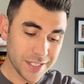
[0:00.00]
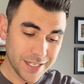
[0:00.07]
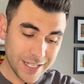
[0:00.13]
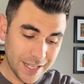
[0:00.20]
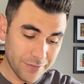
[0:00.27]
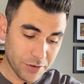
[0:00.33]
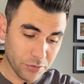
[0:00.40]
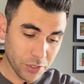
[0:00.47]

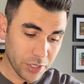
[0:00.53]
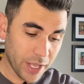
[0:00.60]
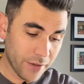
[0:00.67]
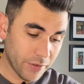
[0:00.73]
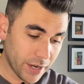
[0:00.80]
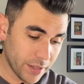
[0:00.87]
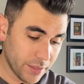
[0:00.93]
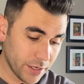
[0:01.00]
even really have
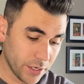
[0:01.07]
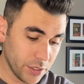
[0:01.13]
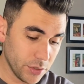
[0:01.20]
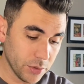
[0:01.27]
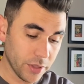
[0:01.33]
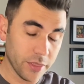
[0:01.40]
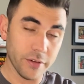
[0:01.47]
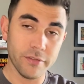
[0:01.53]
anything to do
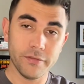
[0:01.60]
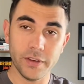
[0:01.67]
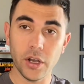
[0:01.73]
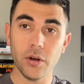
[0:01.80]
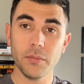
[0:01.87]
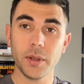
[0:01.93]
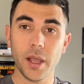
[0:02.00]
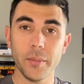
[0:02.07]
with the
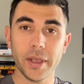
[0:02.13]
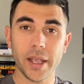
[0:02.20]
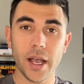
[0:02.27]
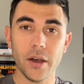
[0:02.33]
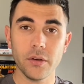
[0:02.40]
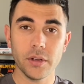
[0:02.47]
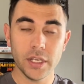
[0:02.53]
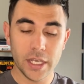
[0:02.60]
film coming
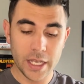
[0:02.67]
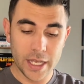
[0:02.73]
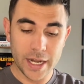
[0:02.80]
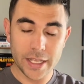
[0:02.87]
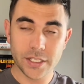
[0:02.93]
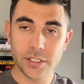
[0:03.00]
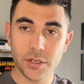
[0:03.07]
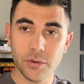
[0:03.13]
out. It has
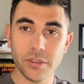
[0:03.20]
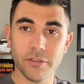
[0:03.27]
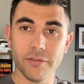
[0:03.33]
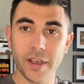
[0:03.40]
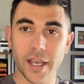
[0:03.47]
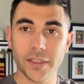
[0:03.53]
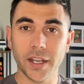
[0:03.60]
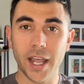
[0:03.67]
to do with the
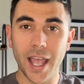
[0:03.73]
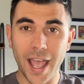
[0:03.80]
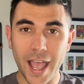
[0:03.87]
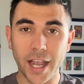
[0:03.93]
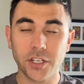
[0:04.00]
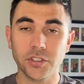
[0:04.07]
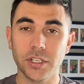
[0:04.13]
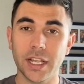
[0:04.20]
fact that I
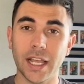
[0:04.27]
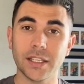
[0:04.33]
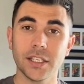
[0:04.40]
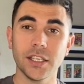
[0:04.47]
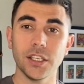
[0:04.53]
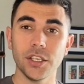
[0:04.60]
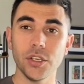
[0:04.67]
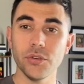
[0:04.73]
actually got to
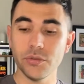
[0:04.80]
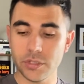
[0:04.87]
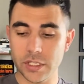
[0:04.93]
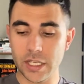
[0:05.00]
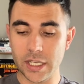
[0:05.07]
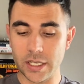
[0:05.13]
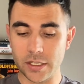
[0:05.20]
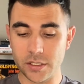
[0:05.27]
use
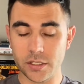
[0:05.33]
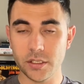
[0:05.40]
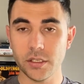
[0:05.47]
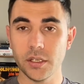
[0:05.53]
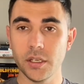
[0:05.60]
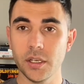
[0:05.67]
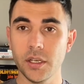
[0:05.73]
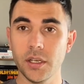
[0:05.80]
these
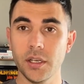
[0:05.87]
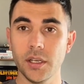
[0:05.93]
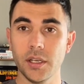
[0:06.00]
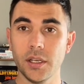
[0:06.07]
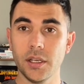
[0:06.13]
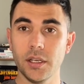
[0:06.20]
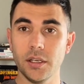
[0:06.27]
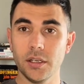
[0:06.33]

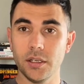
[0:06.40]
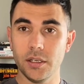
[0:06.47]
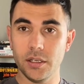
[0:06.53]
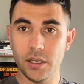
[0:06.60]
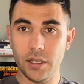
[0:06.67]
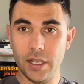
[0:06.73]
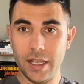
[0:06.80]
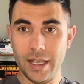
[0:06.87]

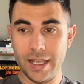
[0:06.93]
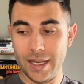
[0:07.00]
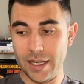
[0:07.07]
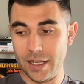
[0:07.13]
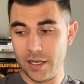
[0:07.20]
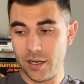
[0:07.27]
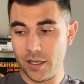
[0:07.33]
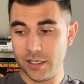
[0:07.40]

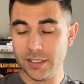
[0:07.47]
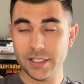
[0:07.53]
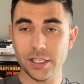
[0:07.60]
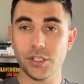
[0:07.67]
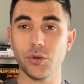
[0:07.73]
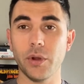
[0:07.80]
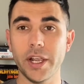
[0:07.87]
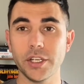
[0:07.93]
in a
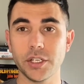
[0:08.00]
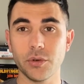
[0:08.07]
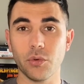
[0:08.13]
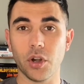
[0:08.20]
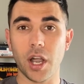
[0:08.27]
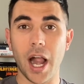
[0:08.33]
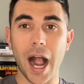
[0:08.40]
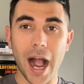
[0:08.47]
situation
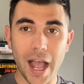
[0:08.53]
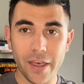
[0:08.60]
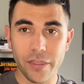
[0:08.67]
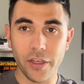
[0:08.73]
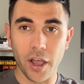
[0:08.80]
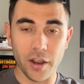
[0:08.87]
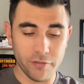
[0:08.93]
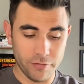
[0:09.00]
where I
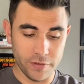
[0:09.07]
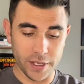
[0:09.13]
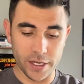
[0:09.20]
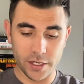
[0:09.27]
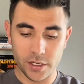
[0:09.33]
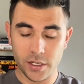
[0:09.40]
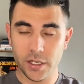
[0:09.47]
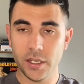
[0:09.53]
thought fit.
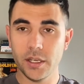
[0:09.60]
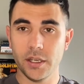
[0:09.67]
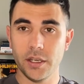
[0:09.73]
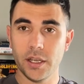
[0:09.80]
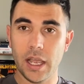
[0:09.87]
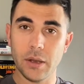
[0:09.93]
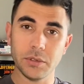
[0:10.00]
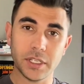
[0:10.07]

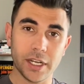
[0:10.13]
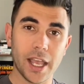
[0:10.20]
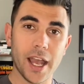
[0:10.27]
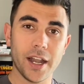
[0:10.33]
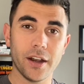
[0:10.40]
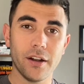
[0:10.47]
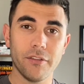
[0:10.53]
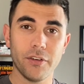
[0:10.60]
I was in
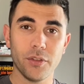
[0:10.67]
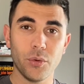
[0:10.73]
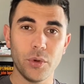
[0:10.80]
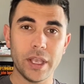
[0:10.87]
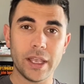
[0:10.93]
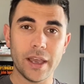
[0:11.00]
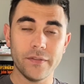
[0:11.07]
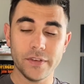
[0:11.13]
Canada for the
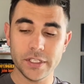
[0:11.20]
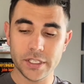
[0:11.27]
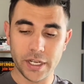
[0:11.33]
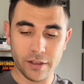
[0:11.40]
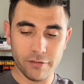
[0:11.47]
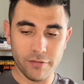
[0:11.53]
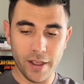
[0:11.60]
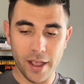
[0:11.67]
weekend visiting
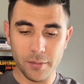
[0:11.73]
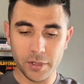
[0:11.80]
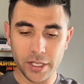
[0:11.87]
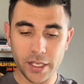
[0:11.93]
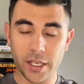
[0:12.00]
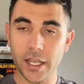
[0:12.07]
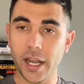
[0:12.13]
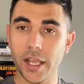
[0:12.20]

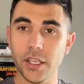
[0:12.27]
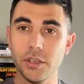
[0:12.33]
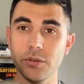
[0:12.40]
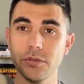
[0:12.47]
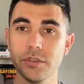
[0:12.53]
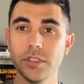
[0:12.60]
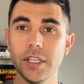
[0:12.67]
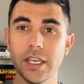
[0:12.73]
family, and I
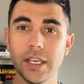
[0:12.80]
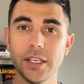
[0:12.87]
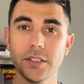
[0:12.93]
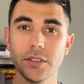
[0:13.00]
used these